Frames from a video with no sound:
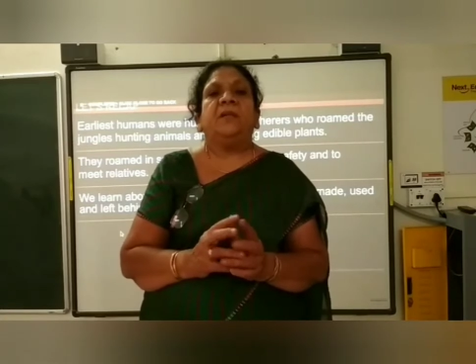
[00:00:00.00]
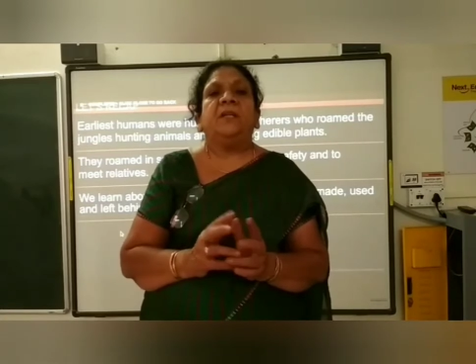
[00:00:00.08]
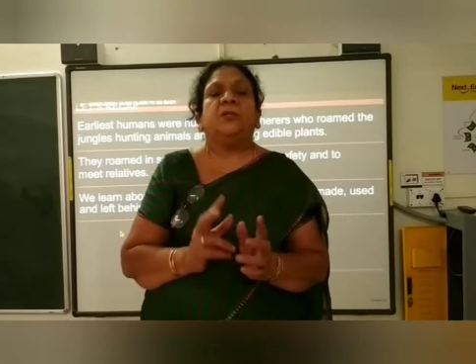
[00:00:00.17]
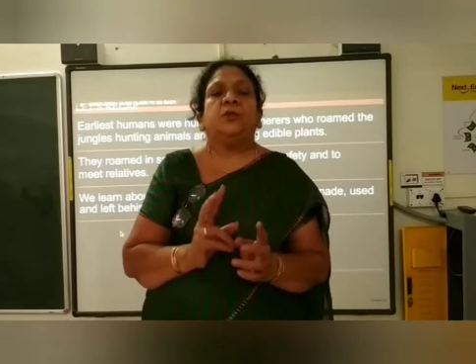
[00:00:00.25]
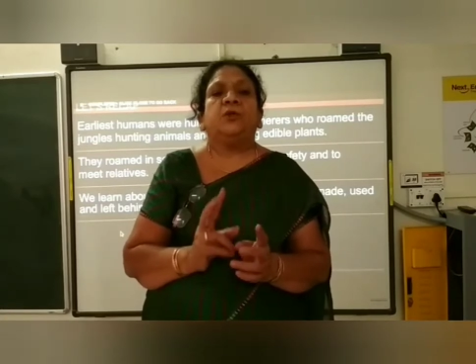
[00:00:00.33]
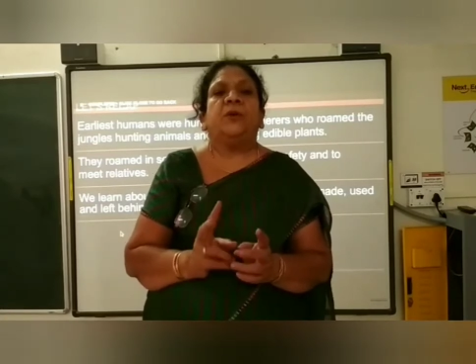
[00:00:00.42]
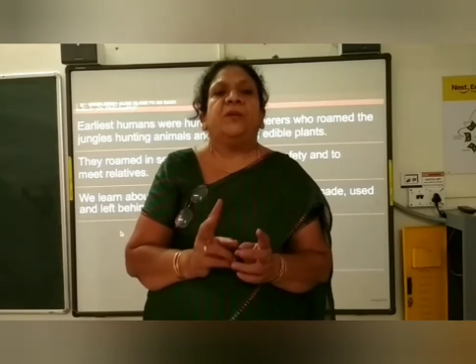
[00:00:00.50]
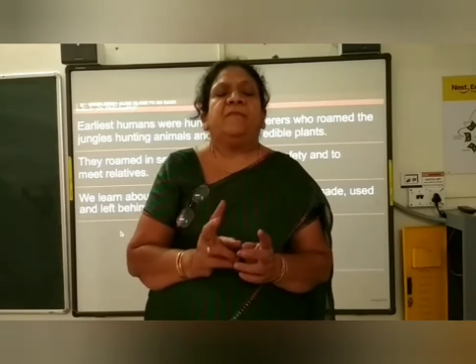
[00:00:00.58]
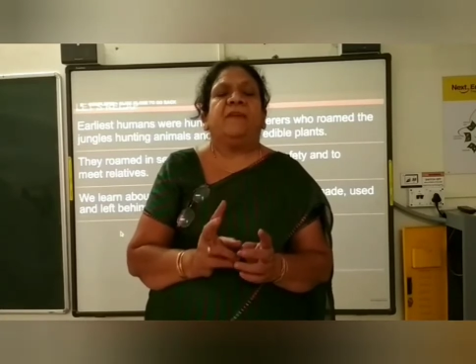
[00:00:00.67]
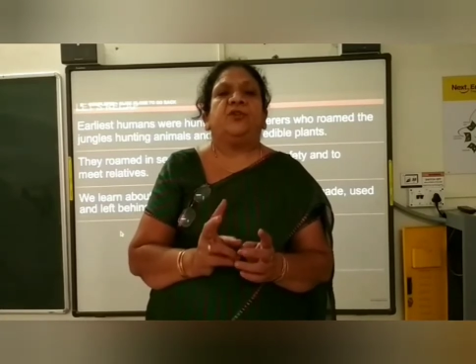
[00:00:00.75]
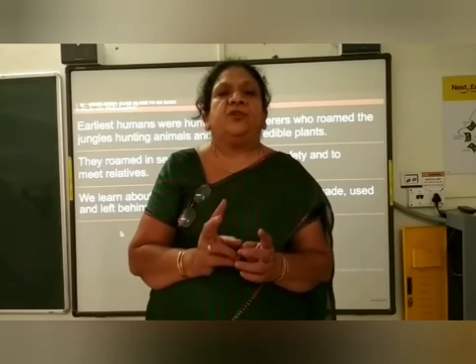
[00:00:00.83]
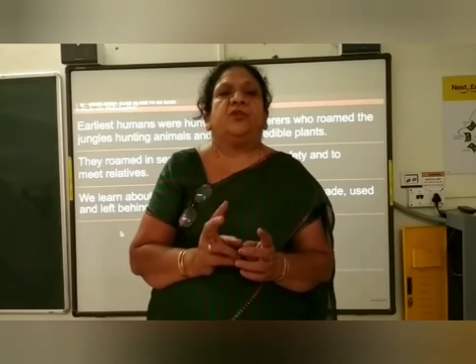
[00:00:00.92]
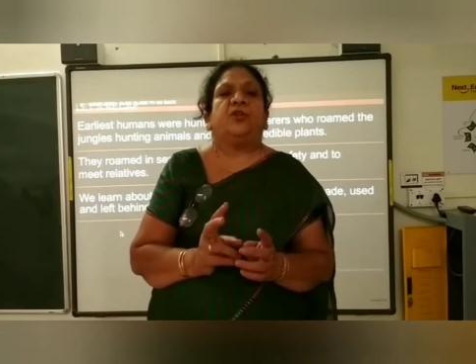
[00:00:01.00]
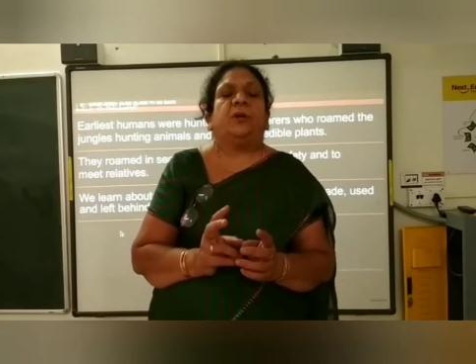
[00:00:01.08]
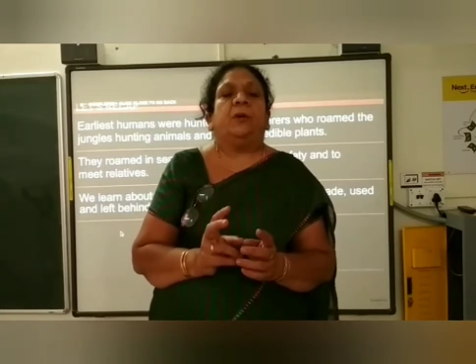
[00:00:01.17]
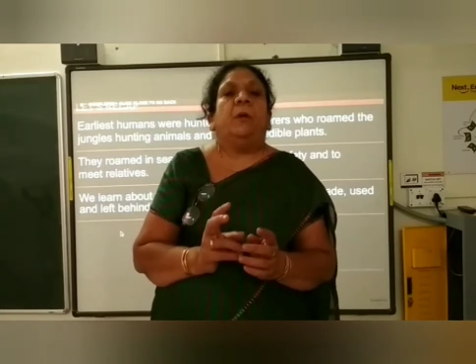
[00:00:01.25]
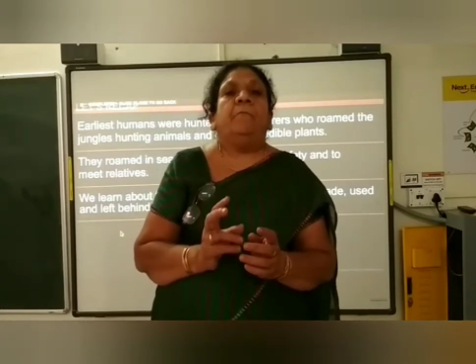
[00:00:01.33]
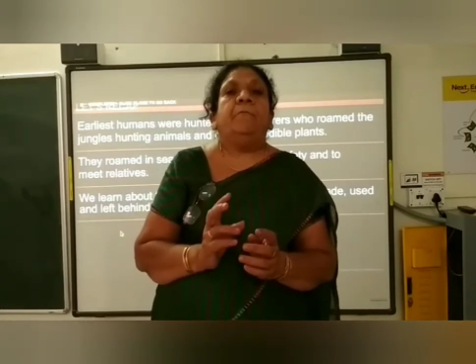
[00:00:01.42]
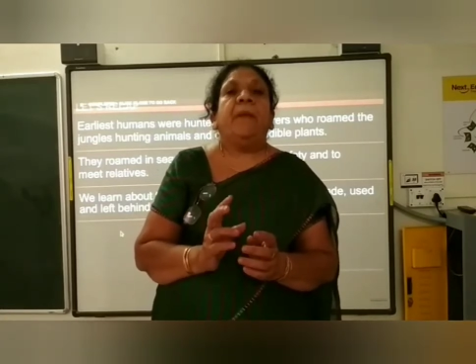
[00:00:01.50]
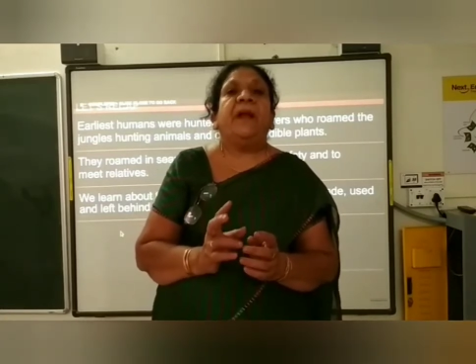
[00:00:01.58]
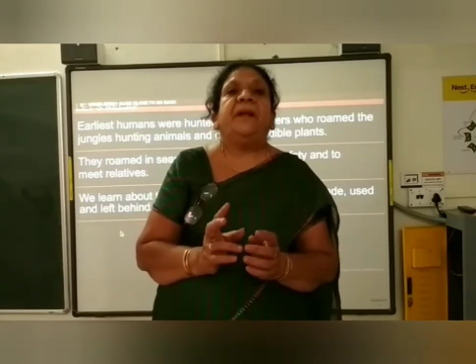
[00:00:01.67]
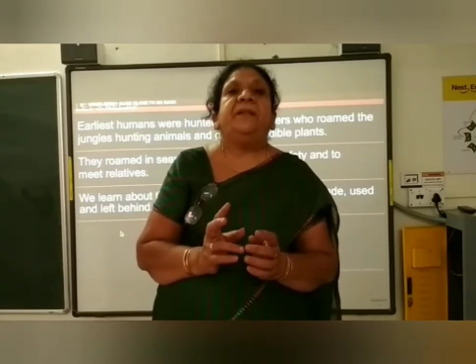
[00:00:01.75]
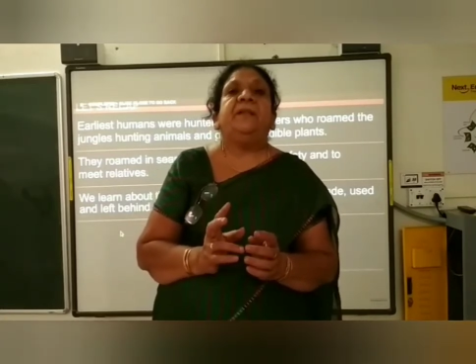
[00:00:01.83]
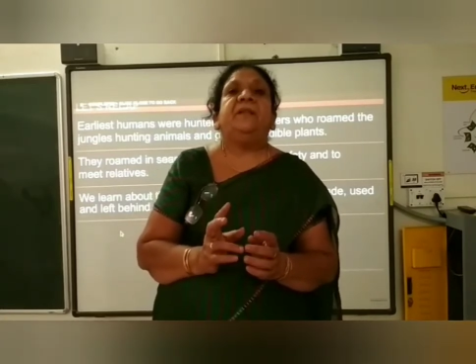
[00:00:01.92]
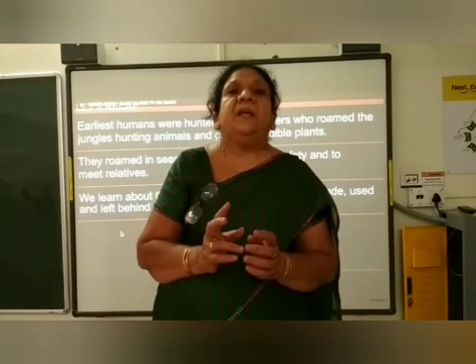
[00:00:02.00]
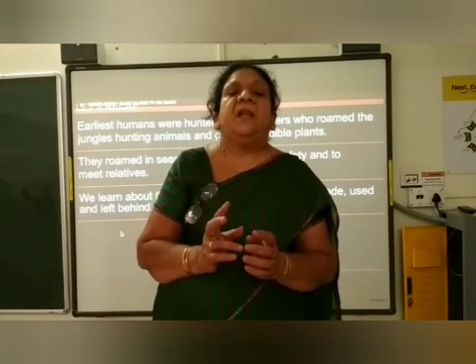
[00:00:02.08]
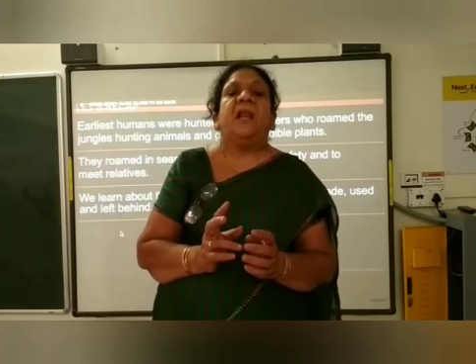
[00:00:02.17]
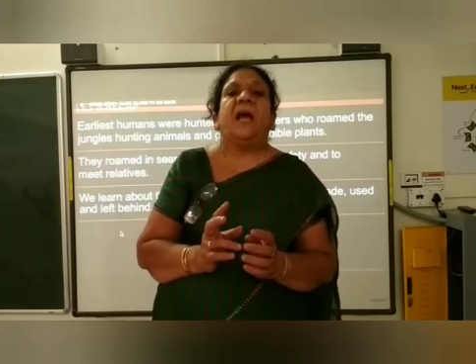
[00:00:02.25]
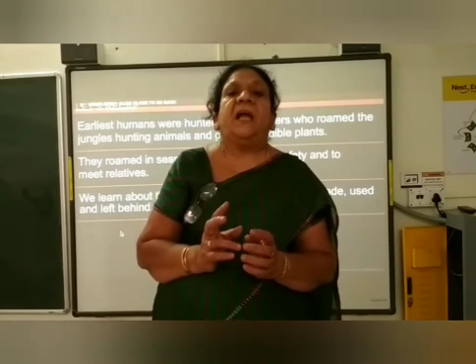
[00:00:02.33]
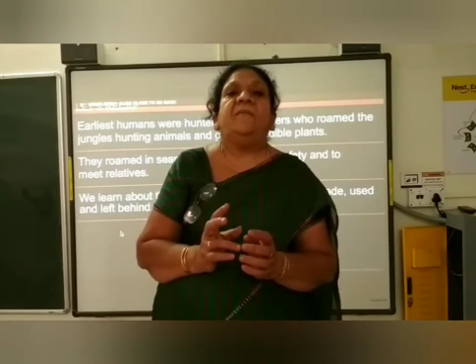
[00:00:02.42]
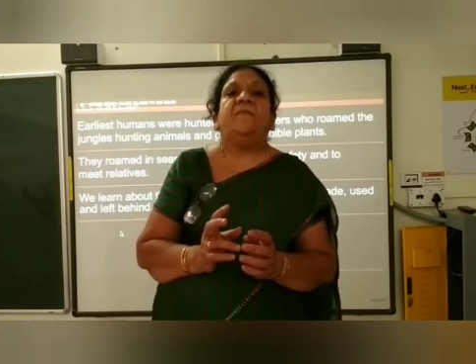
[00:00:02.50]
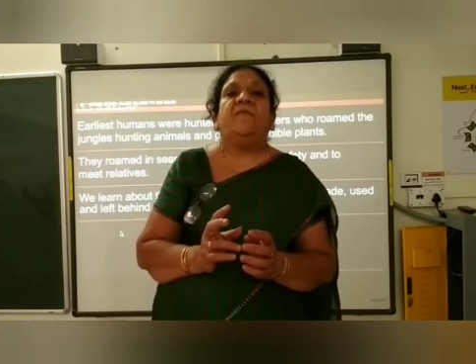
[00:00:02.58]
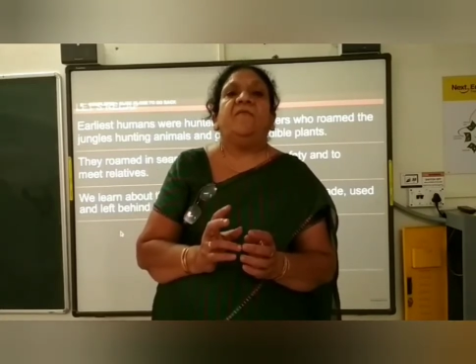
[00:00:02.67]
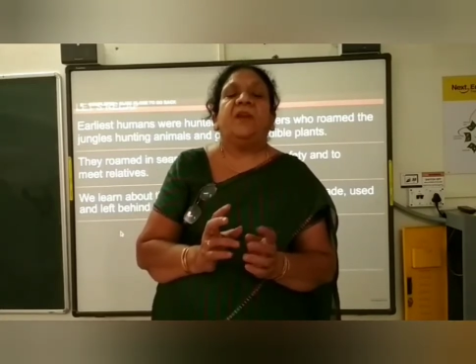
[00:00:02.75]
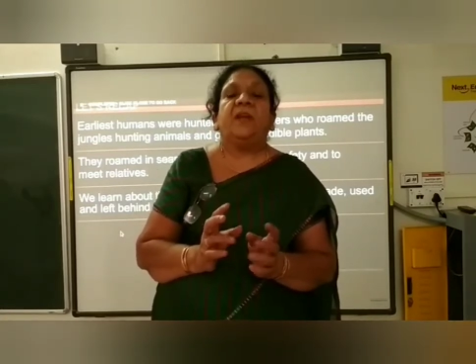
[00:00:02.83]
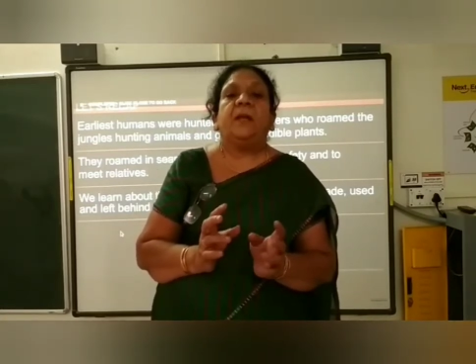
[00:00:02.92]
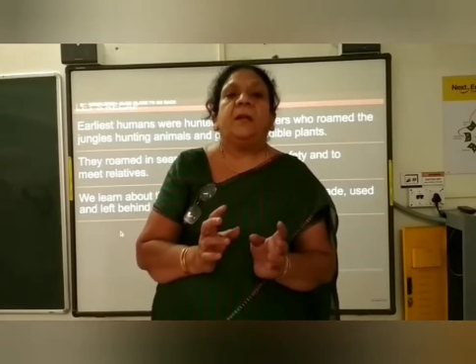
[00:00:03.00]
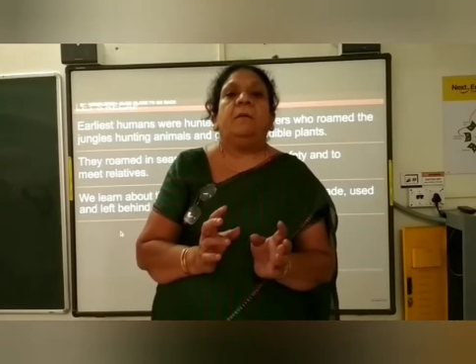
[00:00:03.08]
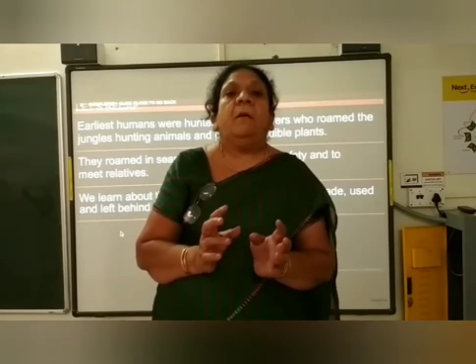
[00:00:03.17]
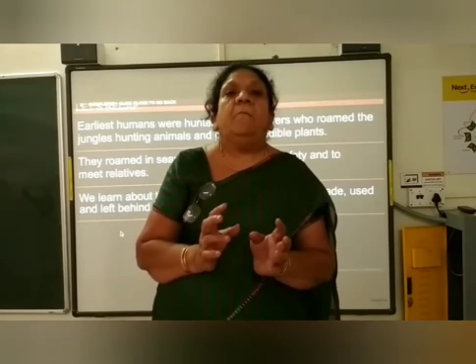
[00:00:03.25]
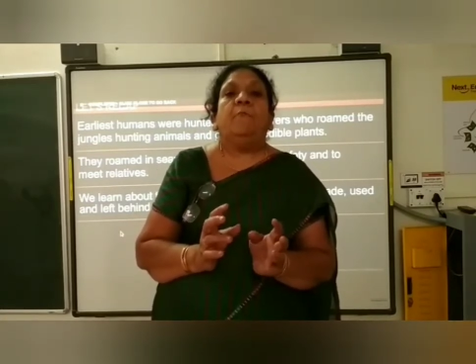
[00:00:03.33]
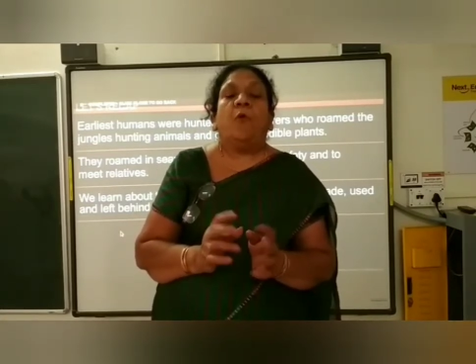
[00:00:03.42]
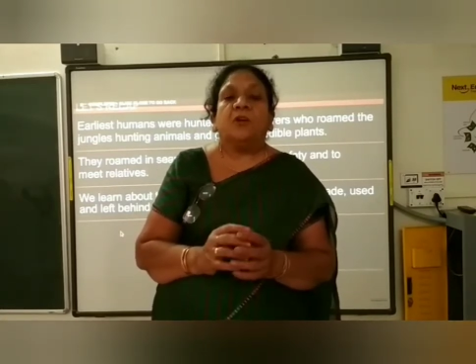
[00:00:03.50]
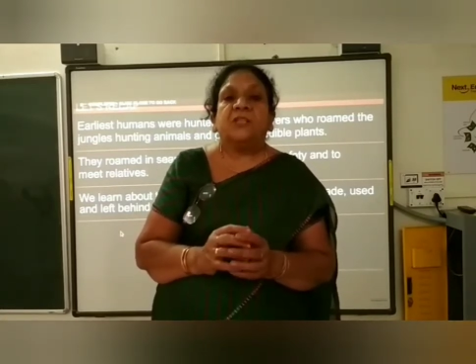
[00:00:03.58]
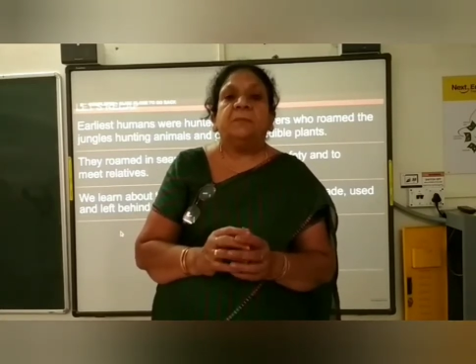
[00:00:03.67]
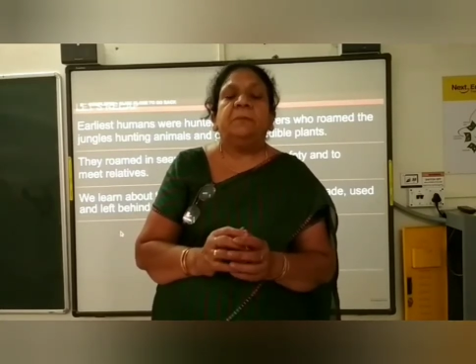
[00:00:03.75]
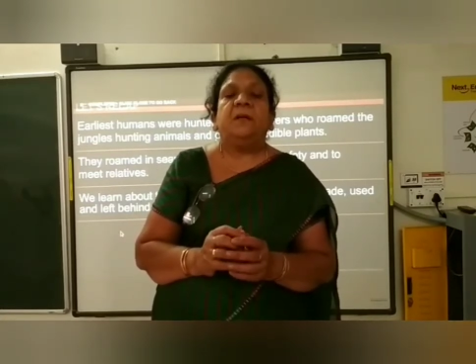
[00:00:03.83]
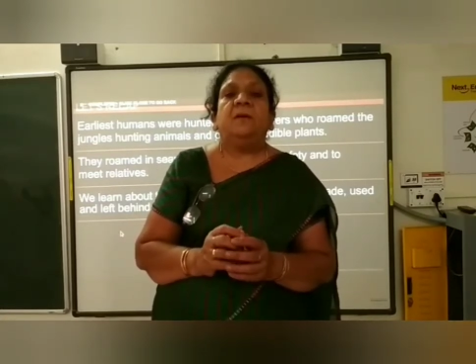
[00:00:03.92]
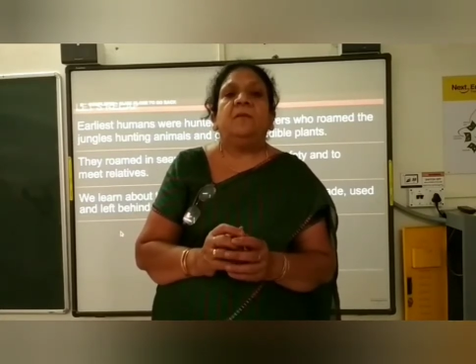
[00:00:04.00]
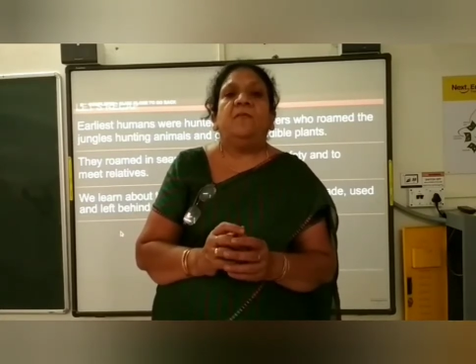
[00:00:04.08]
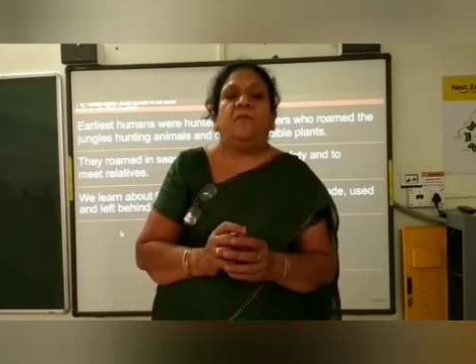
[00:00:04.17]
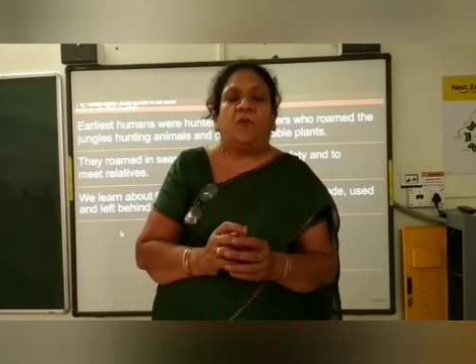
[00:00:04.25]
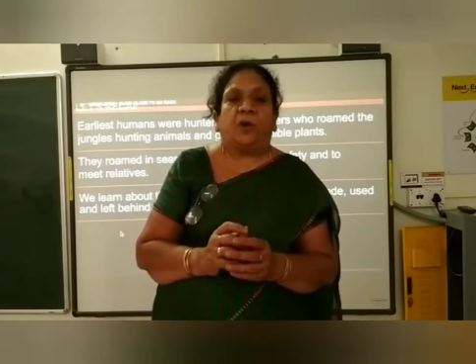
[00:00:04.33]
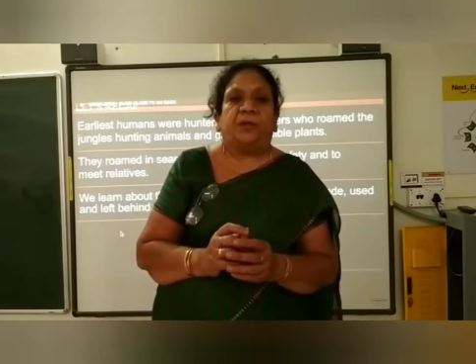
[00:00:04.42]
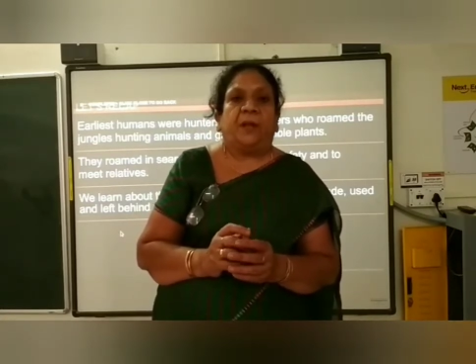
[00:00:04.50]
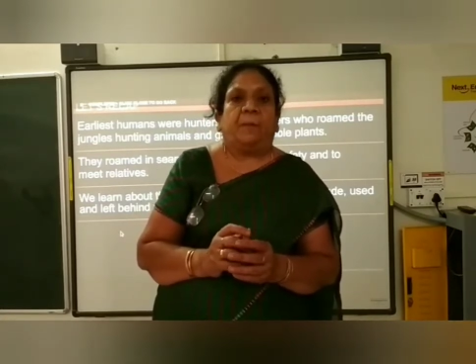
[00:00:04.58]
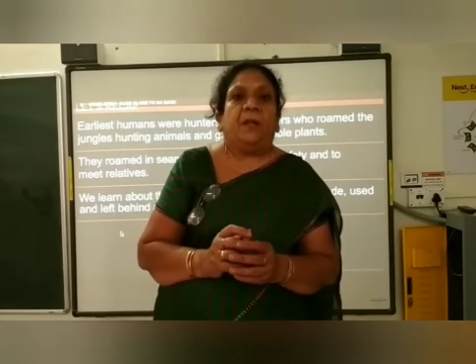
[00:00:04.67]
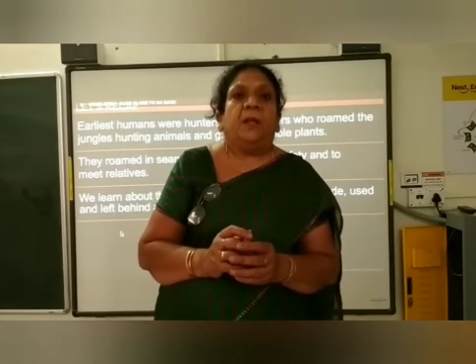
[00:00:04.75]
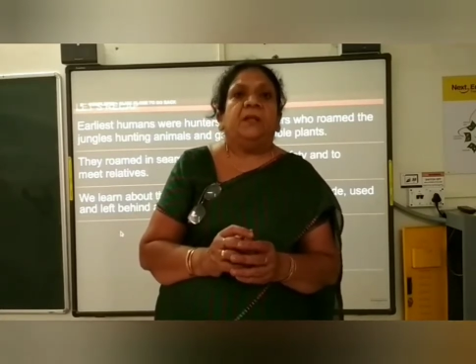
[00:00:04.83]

These two inventions made the life very possible for them.